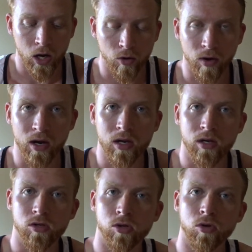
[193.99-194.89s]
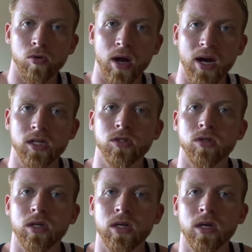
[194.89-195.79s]
accredited to
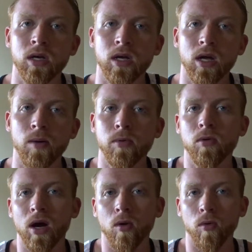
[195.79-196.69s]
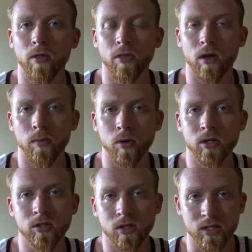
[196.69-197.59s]
actually help you out with a
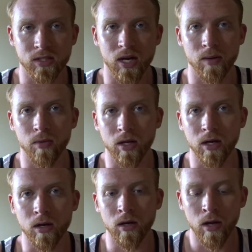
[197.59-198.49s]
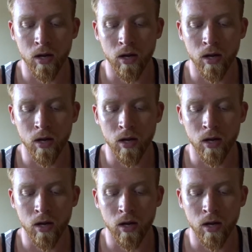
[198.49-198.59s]
personalized diet plan.